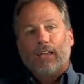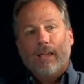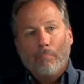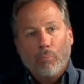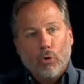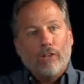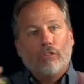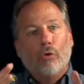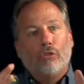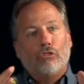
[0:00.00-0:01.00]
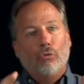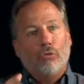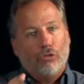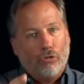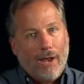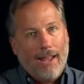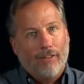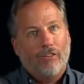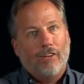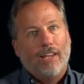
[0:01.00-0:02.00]
It brings those 2
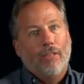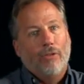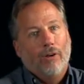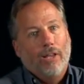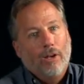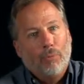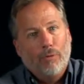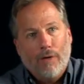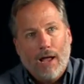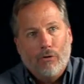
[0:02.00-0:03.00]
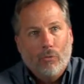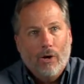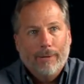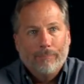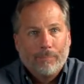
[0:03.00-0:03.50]
strands together in a profound way.